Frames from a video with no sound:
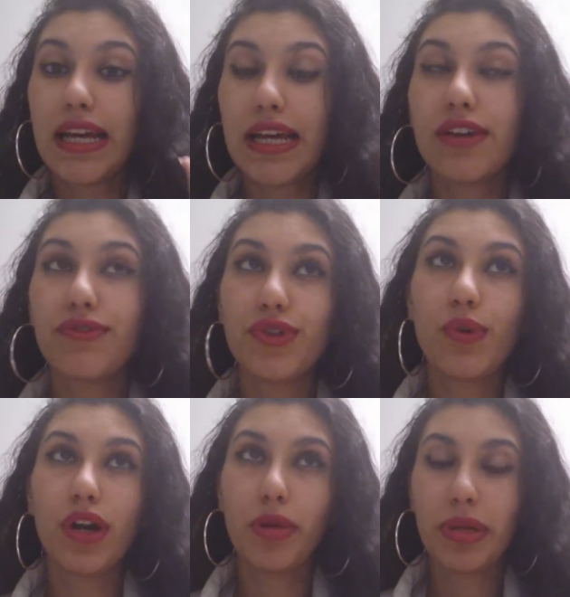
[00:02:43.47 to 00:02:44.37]
if you
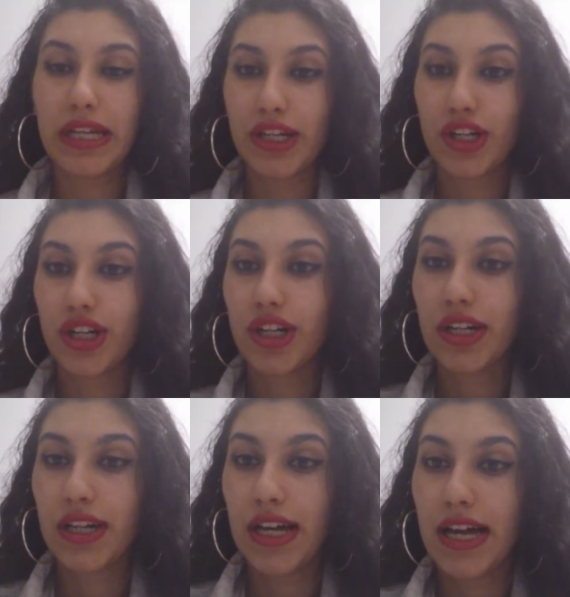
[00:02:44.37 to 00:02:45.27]
are a beginner
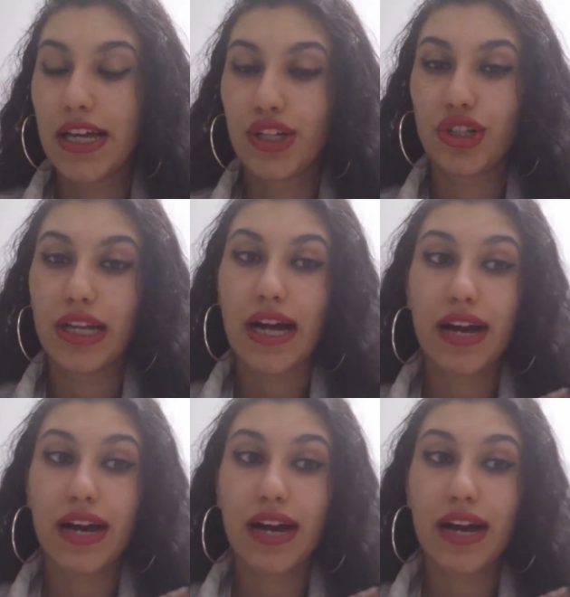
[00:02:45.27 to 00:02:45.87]
and you're like,